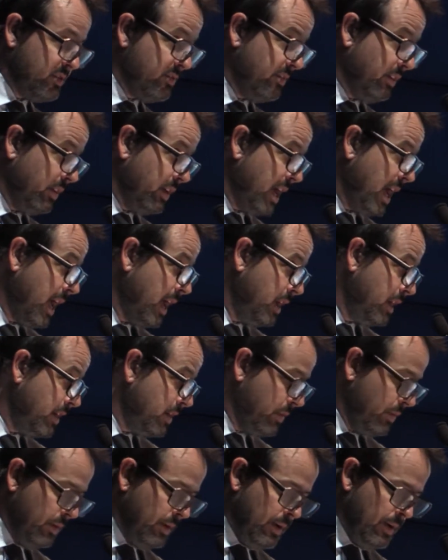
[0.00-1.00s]

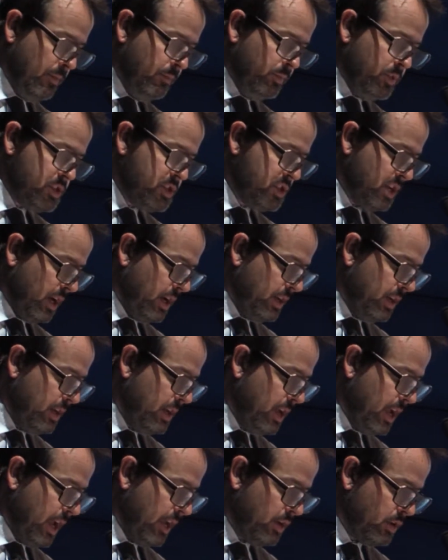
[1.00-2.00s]
volcano, sun,
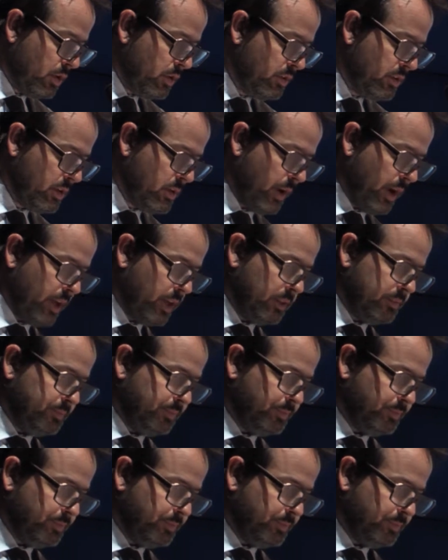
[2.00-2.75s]
and earthquake.